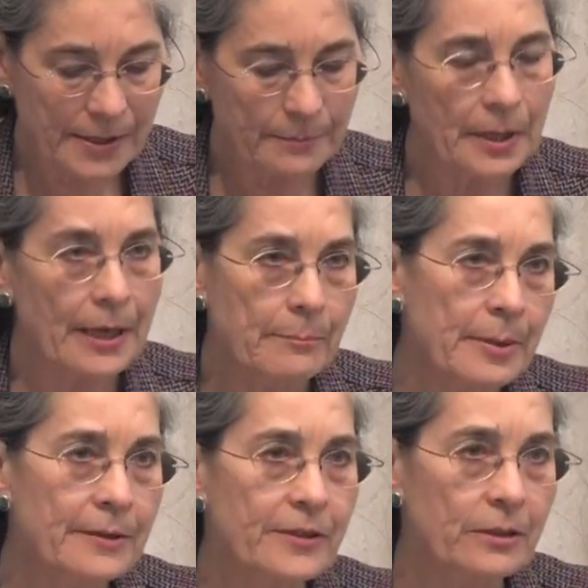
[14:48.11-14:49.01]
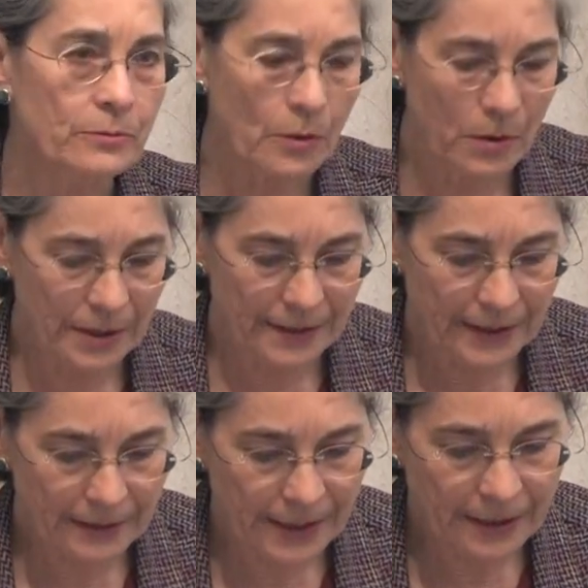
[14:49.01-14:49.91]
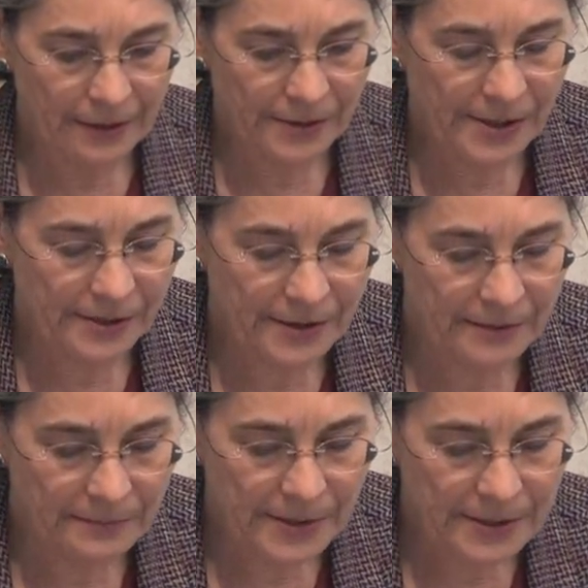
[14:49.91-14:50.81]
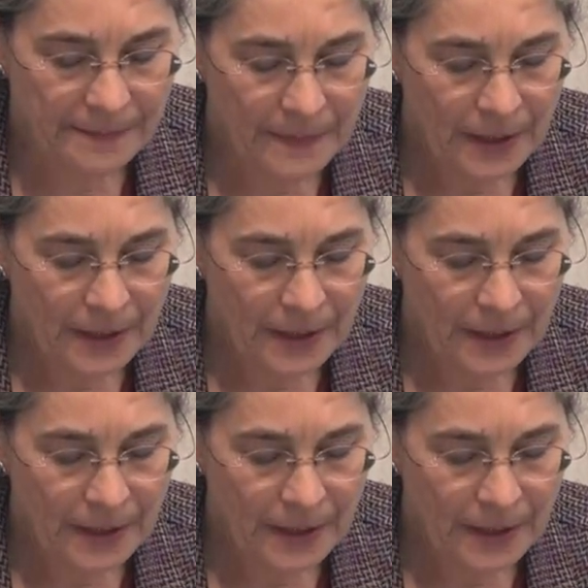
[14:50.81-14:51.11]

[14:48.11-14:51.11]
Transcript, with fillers: that play a pivotal role in their ecosystems.